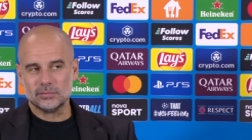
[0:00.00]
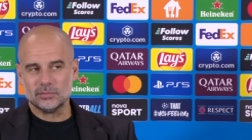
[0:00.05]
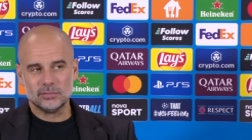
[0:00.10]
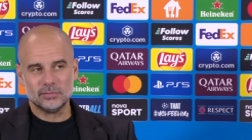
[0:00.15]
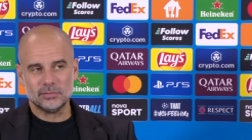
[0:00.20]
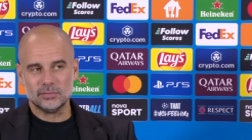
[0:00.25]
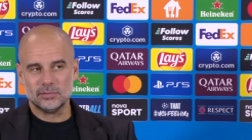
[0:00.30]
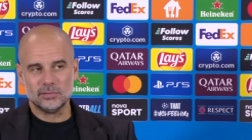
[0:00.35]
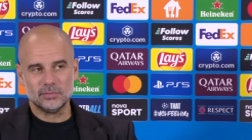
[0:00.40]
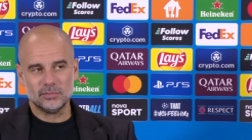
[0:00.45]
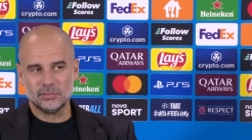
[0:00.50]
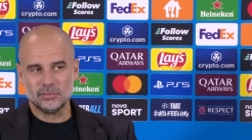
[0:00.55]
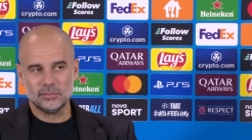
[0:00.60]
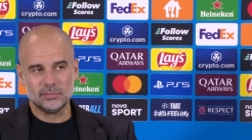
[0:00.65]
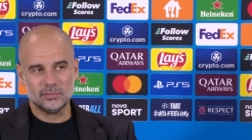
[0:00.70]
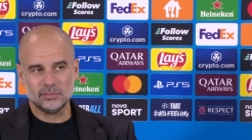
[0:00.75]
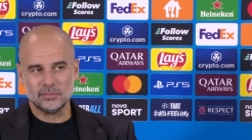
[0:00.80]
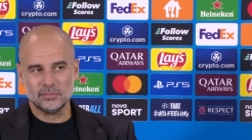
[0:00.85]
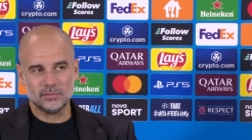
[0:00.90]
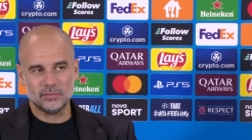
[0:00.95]
So, what do you
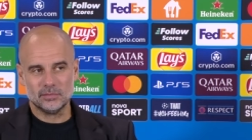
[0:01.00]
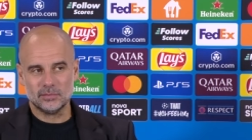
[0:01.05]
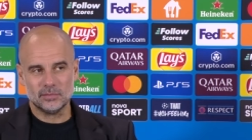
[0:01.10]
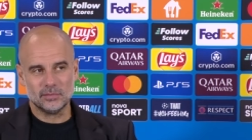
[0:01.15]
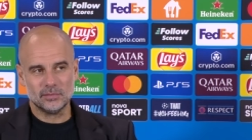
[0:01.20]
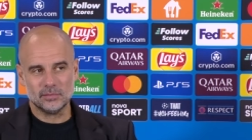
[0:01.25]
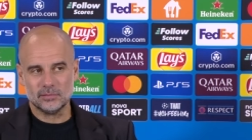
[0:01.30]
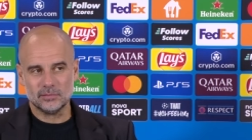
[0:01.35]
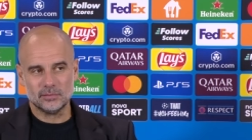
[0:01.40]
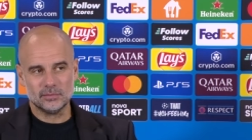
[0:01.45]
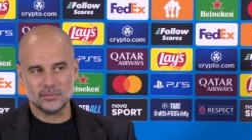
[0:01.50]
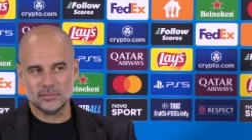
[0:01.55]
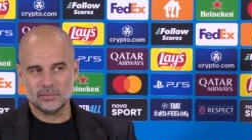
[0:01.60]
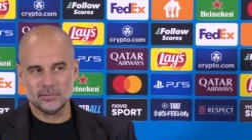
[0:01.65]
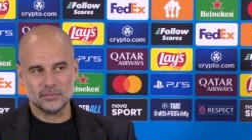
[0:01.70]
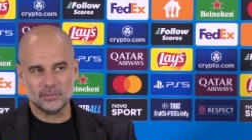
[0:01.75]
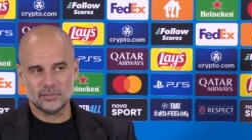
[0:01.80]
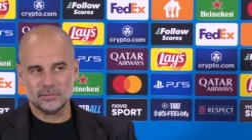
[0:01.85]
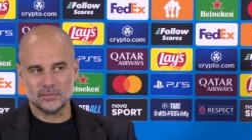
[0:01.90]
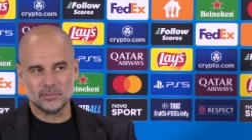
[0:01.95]
think about his
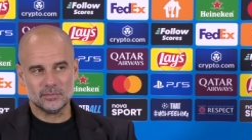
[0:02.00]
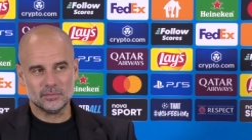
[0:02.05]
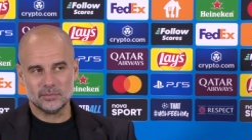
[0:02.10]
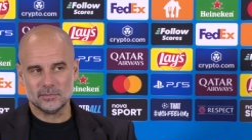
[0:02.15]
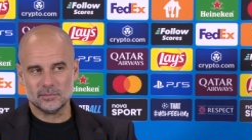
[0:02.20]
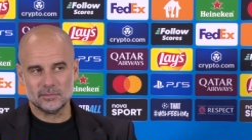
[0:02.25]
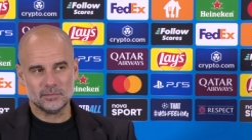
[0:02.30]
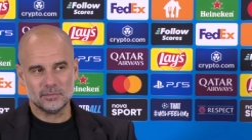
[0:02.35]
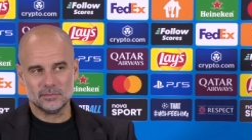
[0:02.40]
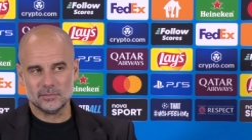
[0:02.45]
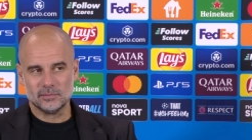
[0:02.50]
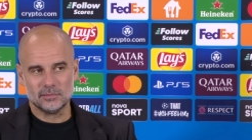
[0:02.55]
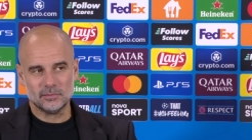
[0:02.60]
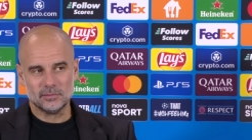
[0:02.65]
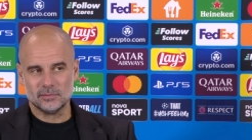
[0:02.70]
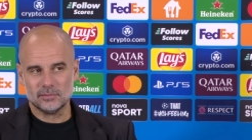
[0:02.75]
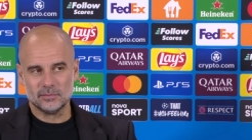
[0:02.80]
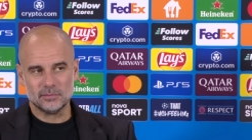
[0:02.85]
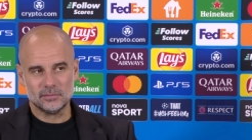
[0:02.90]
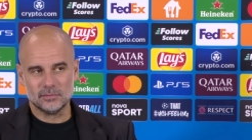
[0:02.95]
performances? And
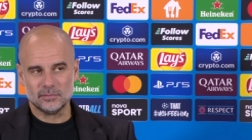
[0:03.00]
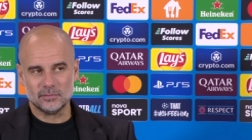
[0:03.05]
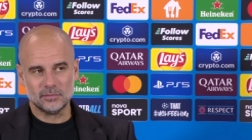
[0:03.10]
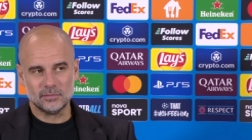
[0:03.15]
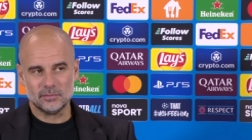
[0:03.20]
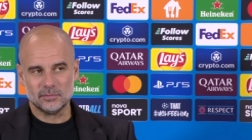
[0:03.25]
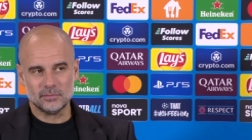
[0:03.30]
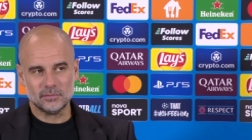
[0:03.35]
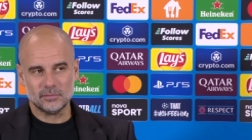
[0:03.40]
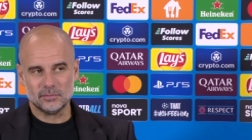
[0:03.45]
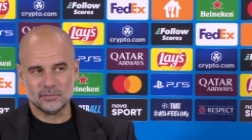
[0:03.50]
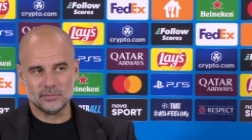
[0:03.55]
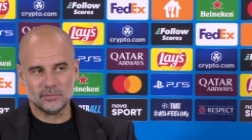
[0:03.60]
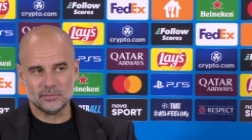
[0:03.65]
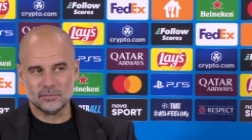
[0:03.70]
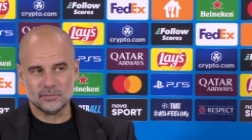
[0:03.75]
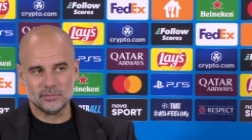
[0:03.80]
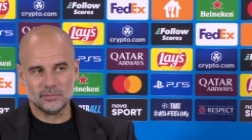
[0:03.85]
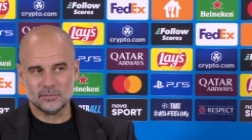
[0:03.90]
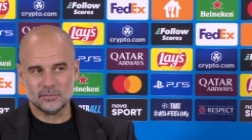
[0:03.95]
also, uh, you still have
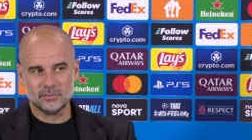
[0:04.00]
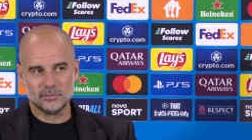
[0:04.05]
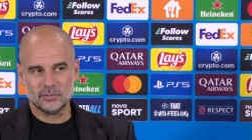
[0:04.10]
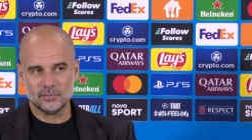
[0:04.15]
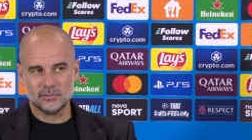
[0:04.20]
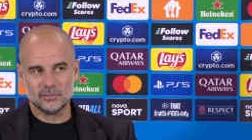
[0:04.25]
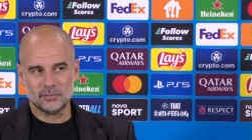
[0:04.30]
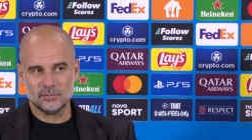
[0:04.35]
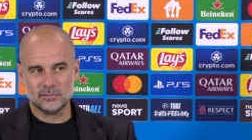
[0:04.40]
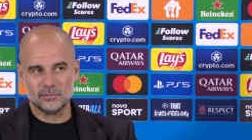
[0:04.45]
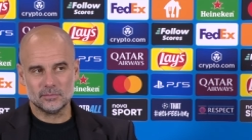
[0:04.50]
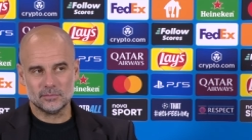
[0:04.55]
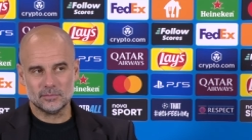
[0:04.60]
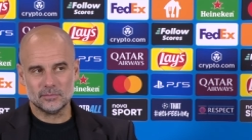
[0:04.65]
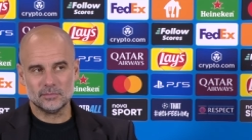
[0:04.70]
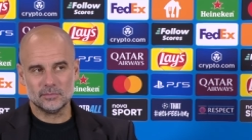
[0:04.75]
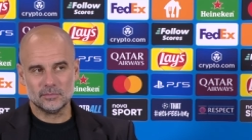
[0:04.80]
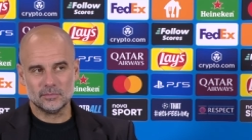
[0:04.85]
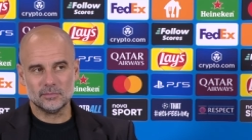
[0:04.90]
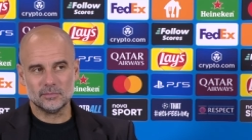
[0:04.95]
Kyle Walker in the squad, the
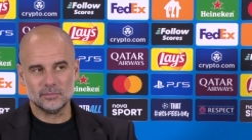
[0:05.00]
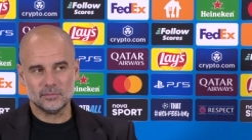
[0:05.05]
leader,